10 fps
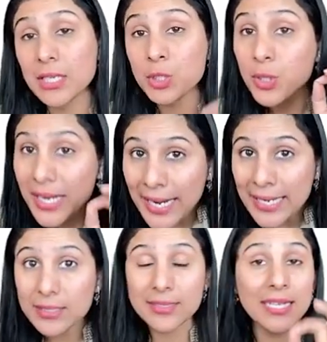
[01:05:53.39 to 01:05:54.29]
Now you
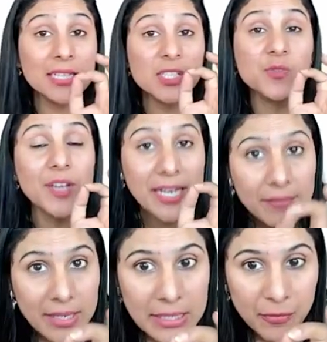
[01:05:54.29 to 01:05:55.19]
correct that it is very
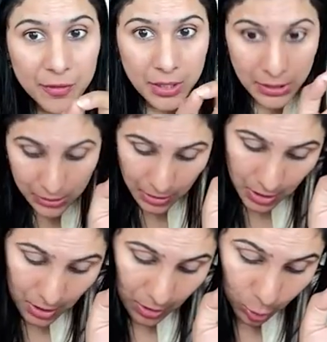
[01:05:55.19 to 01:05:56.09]
very difficult
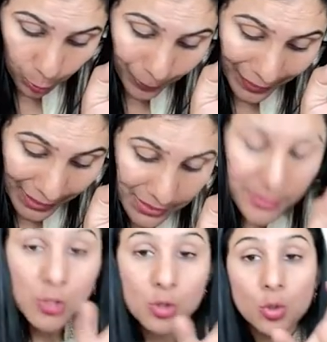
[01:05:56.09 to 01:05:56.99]
to place
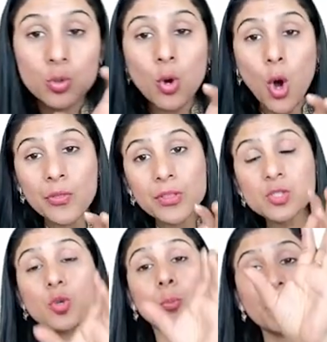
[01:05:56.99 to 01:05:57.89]
the screw on the
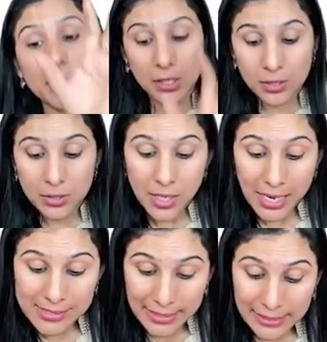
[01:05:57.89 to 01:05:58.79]
superior
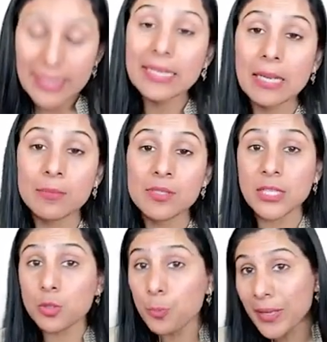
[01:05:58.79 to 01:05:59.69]
ascending ramus
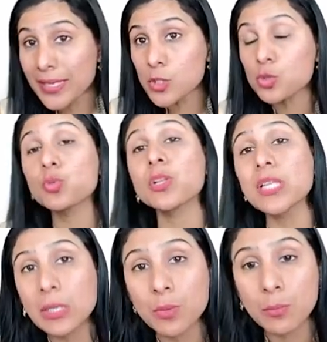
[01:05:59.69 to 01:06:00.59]
and to place the screw on
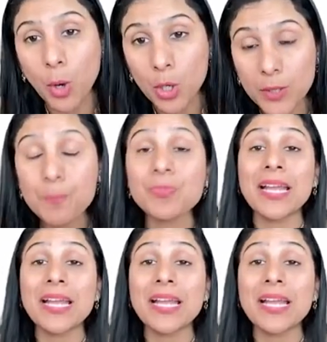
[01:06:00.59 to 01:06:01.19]
the lingual border.